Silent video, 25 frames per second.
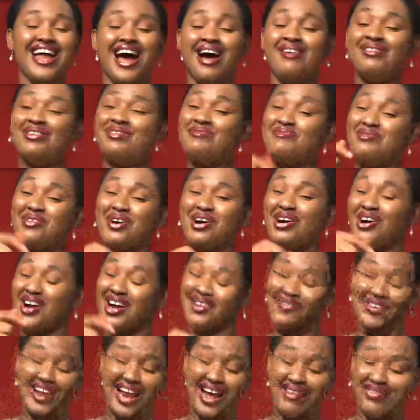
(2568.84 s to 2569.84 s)
I may be your
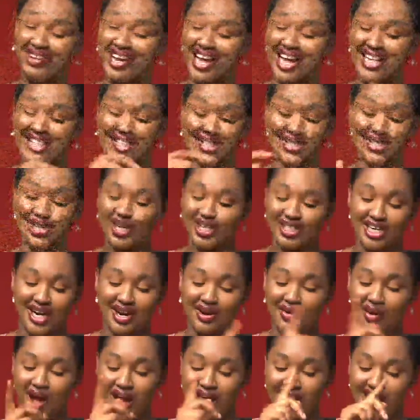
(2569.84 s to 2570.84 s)
godfather for that industry. I
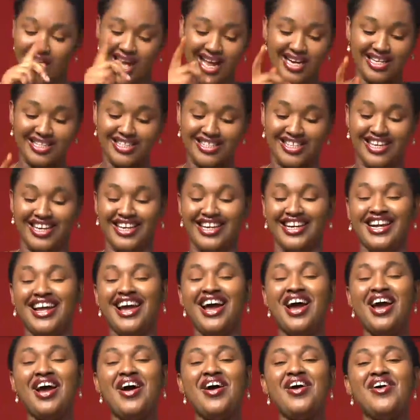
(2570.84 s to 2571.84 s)
don't want to hear anything.
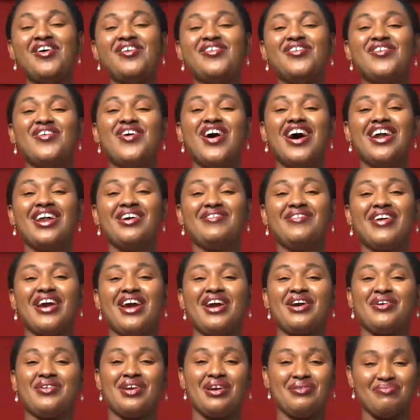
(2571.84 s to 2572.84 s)
We'll go on a
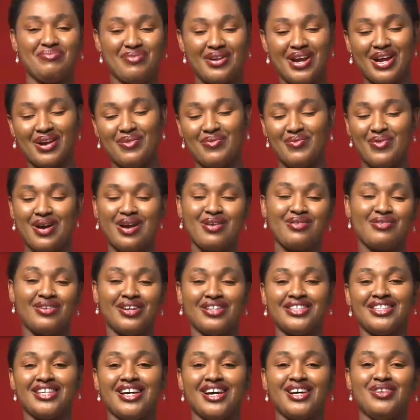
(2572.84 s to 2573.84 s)
very quick break. When we
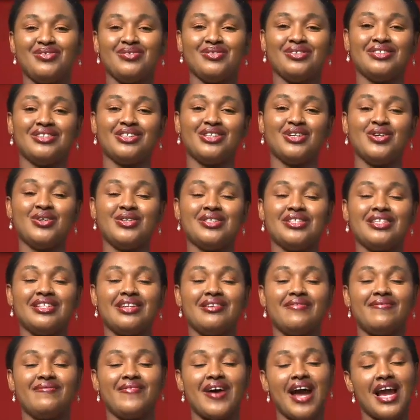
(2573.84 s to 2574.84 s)
return, we'll go to
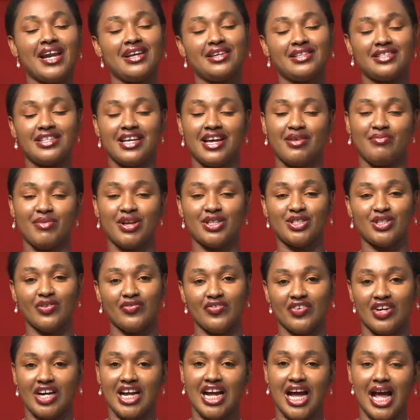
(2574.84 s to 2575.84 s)
the final segment of
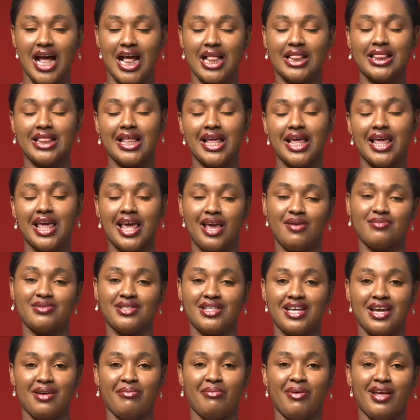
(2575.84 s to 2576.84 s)
Unka, the game
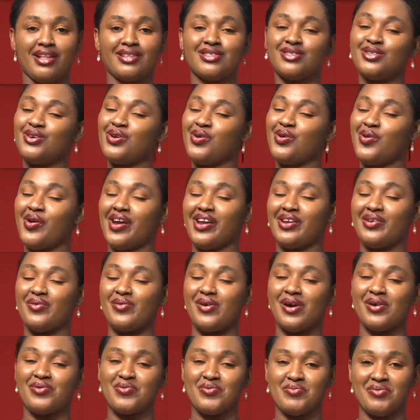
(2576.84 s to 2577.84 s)
segments. Don't go
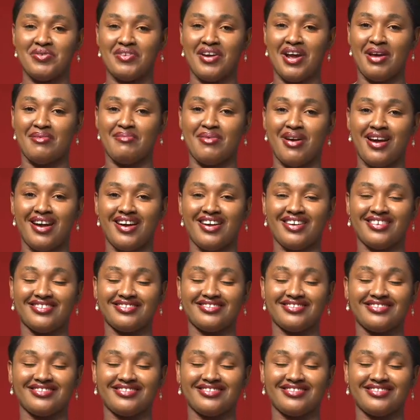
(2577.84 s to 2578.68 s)
anywhere. We'll be right back.